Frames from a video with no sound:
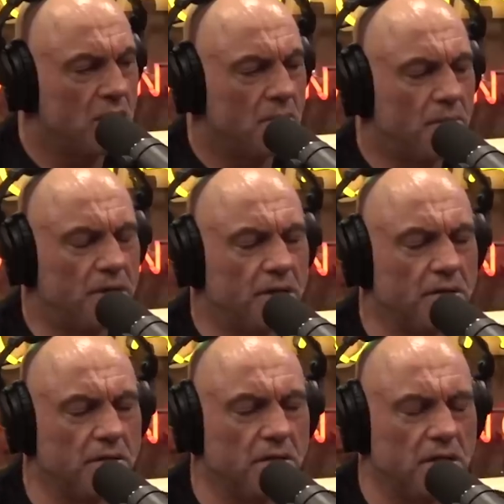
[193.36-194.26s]
But
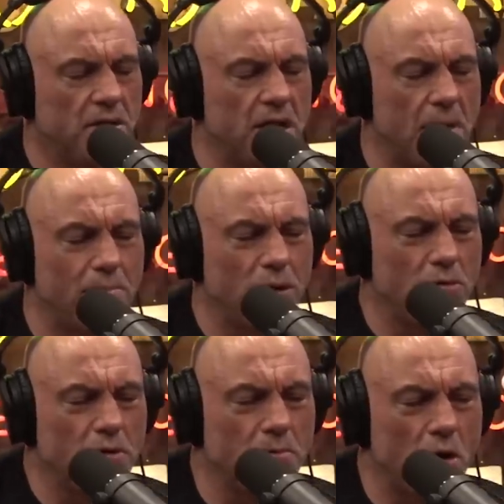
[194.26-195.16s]
they're not
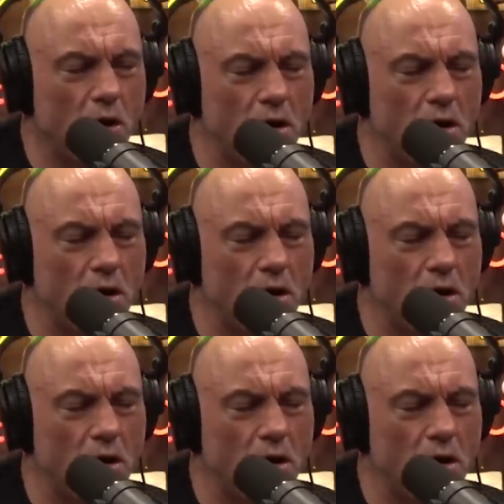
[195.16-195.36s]
blown apart.